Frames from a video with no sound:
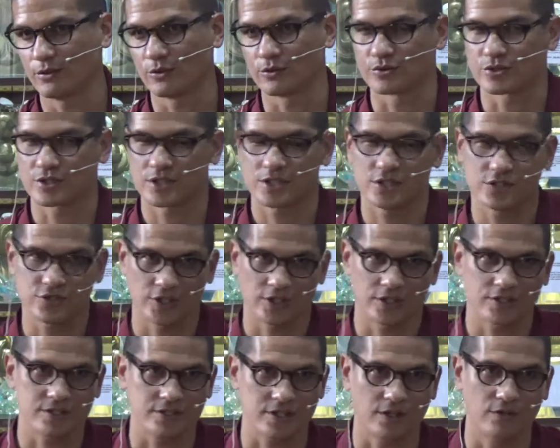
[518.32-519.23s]
those
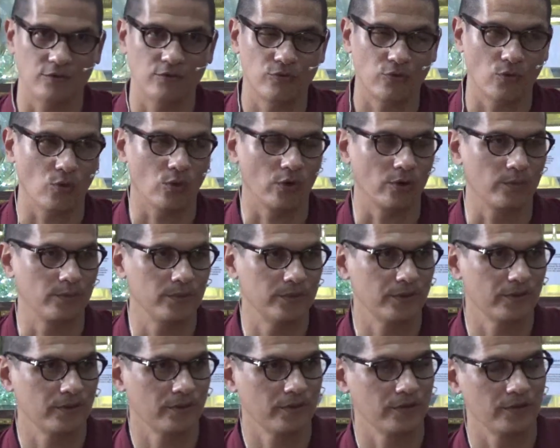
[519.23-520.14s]
teachings informed
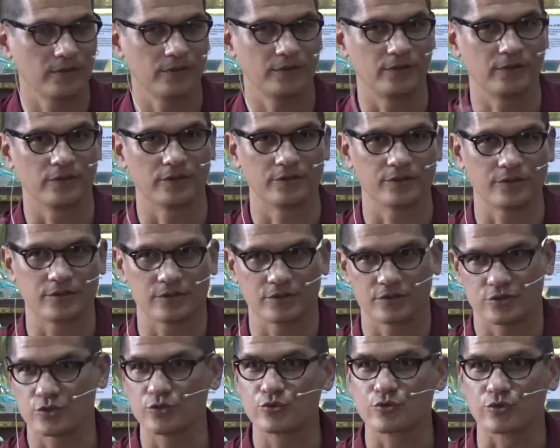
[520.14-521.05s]
the
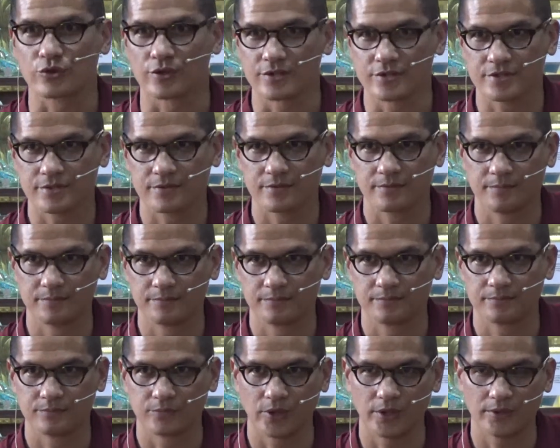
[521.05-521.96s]
sutras,
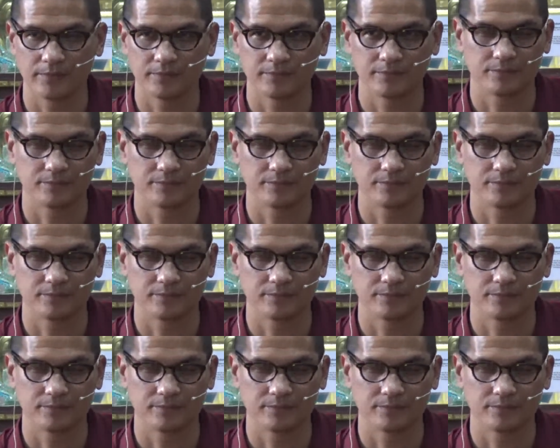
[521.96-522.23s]
right?